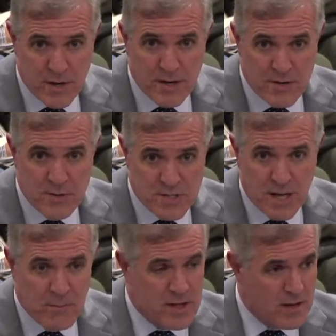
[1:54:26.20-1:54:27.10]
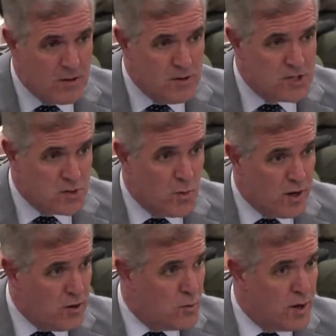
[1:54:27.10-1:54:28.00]
bring to some conclusion
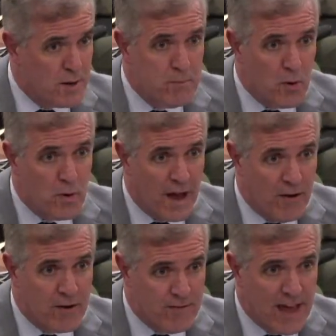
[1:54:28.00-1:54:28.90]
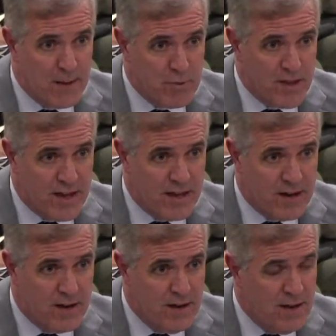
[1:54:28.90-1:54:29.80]
what you want to pull out of that
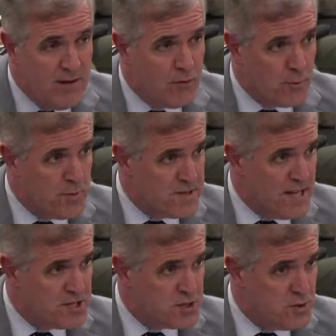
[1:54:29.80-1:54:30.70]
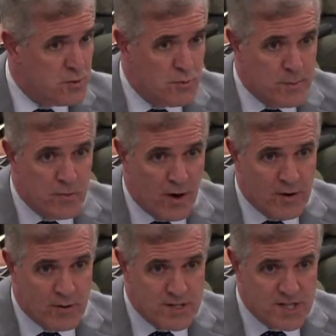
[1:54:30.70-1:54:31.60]
plan for potential
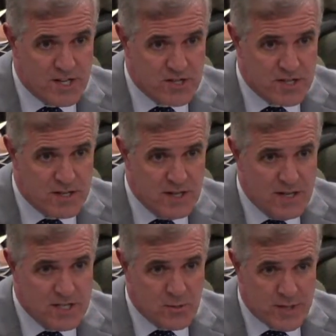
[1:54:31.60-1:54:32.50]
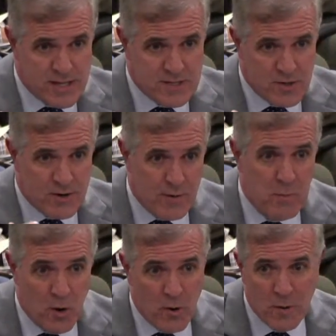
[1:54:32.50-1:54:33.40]
reprioritization. So we did sort of
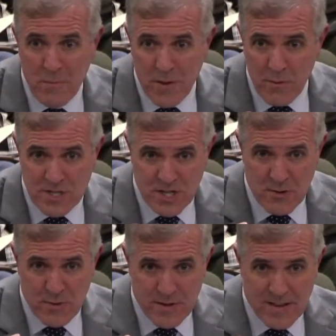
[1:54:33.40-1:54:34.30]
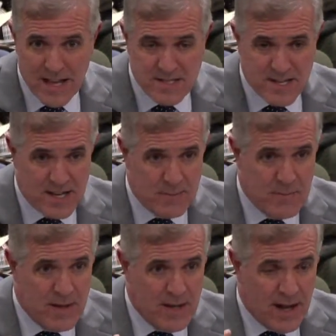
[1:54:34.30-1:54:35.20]
a poll that we shared with you last
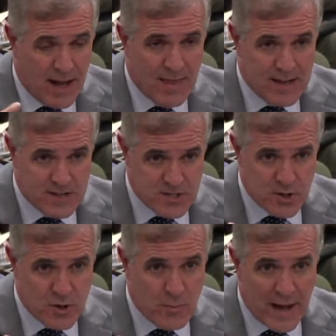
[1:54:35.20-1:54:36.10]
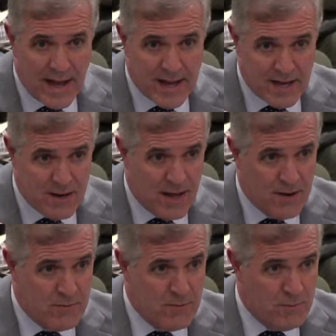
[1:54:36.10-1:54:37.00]
time. I'd like to circle back
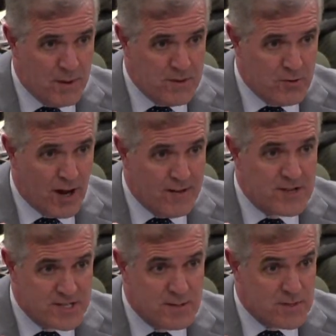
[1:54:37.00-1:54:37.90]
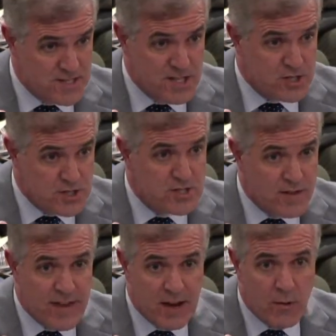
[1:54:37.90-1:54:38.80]
and maybe drive to some
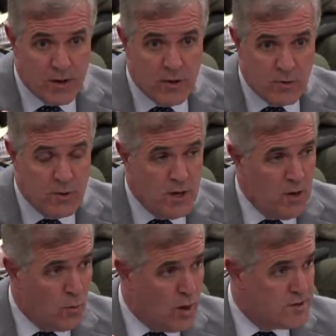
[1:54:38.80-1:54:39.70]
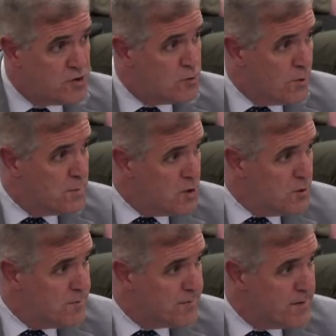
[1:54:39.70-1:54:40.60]
decisions on that, what you want to
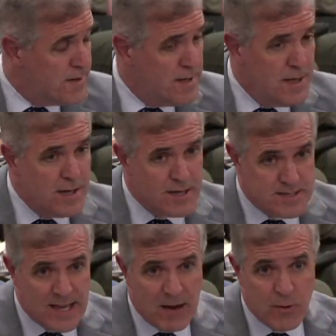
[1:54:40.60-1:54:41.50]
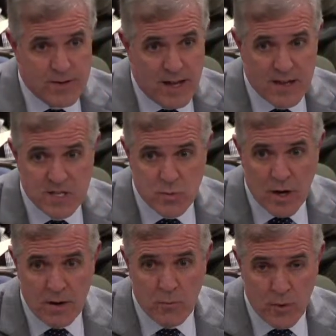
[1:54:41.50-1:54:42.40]
remove, because that will tell us
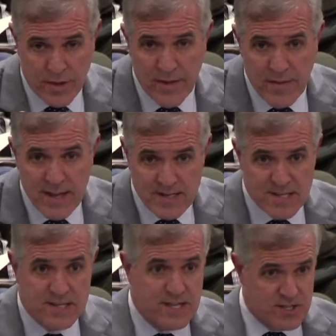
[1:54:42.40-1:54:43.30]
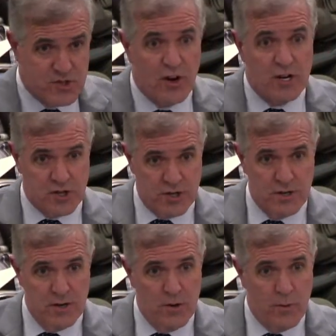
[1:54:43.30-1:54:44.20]
what, within the existing
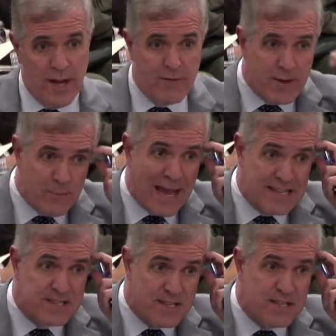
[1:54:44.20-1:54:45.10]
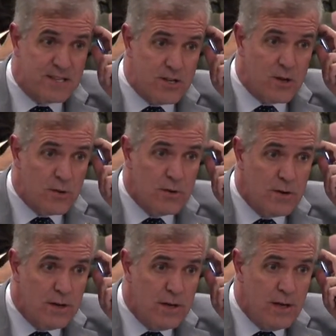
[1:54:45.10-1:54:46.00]
structure, we have capacity to do.
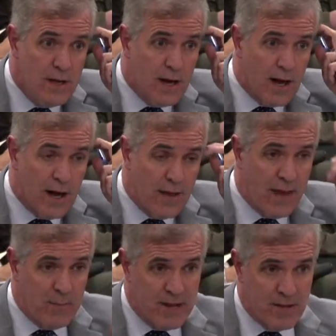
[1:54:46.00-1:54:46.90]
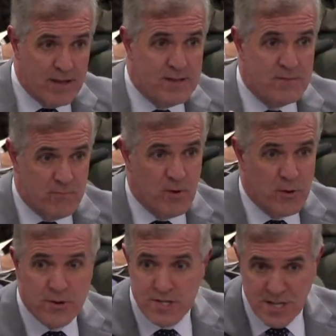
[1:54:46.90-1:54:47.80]
And that may lead to
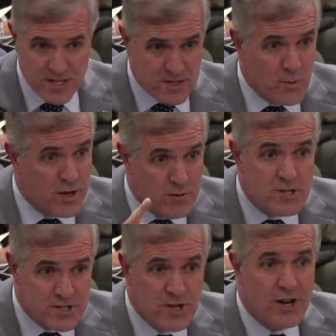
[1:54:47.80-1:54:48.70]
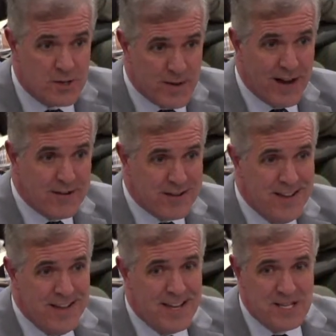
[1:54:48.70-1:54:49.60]
further discussion of what you just talked about,
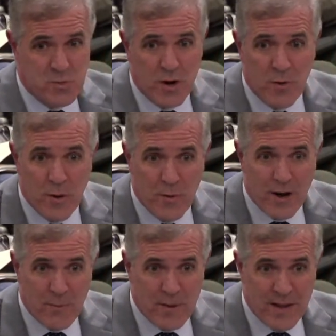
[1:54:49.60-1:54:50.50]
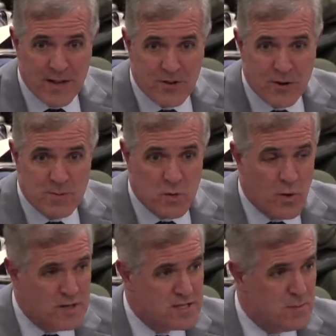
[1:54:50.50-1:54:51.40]
is where we want to be in terms
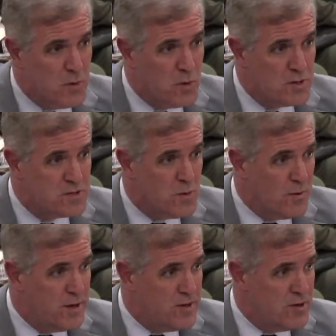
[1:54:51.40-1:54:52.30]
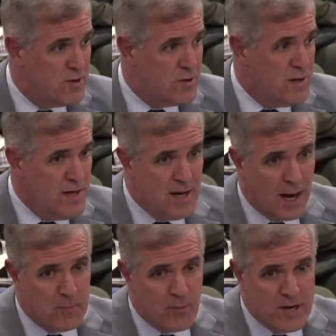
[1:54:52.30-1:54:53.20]
of what supports what we do
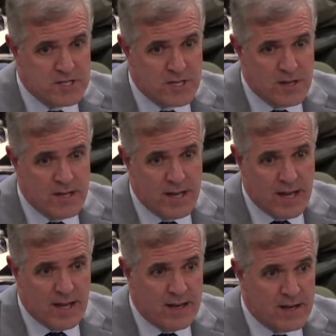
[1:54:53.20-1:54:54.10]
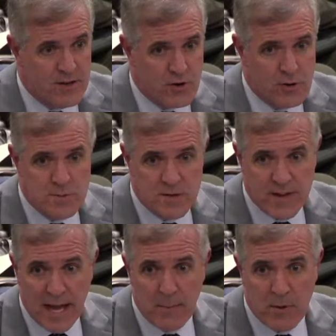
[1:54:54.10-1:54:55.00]
operationally and in terms
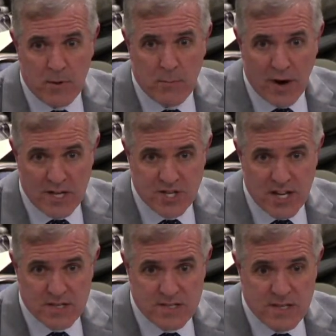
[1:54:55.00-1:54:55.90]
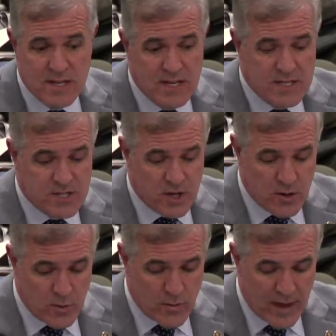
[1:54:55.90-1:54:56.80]
of capital projects.
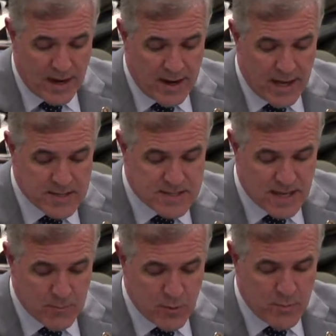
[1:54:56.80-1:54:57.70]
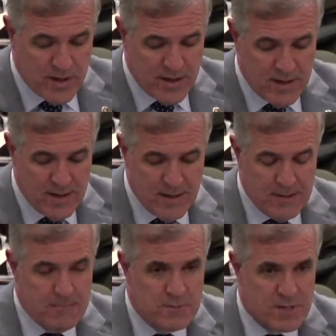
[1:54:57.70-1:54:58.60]
So that next step would be
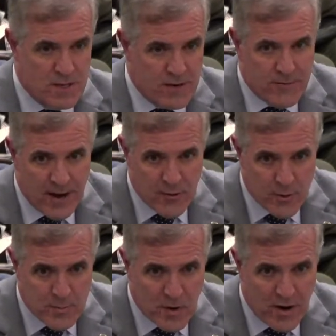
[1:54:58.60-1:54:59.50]
solidify the